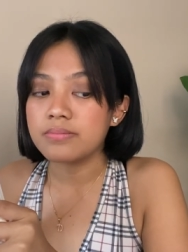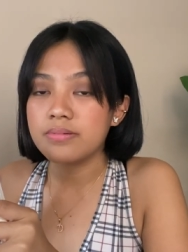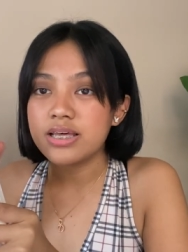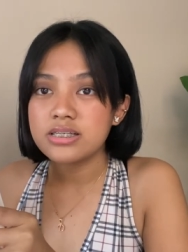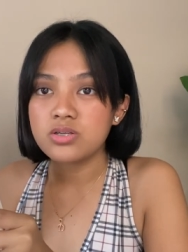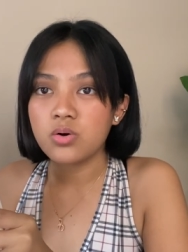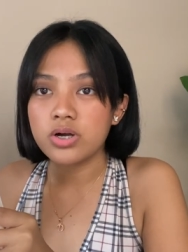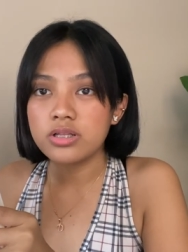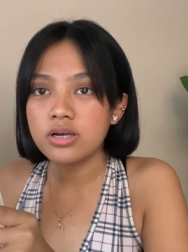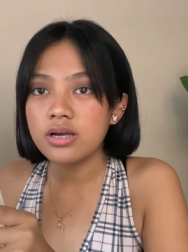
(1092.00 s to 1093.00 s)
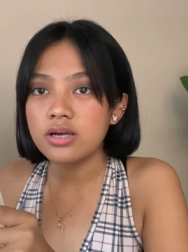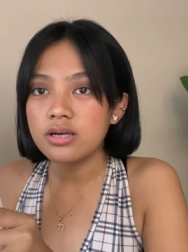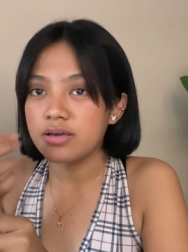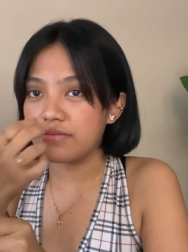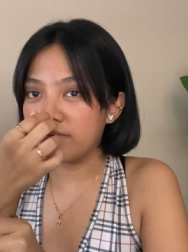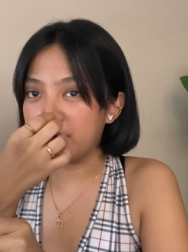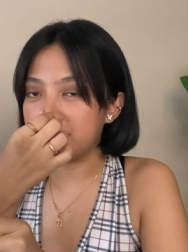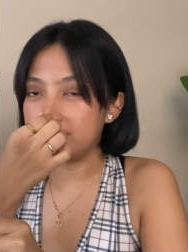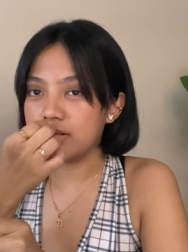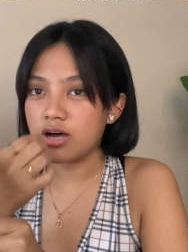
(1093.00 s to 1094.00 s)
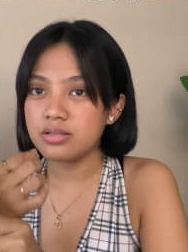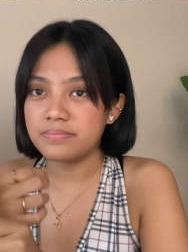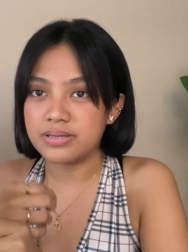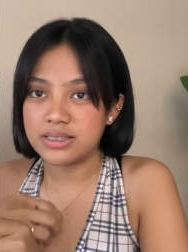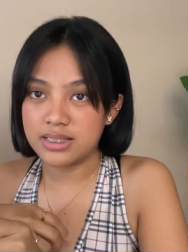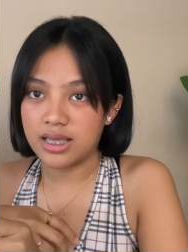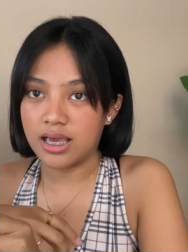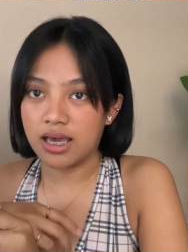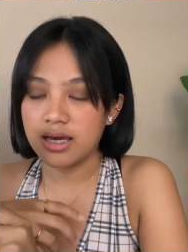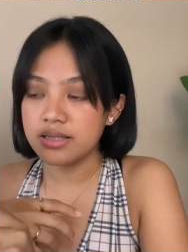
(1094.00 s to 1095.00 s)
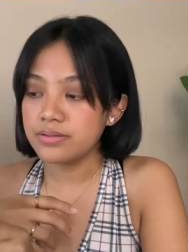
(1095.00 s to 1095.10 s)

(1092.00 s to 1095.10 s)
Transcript: disorder, if I'm not mistaken.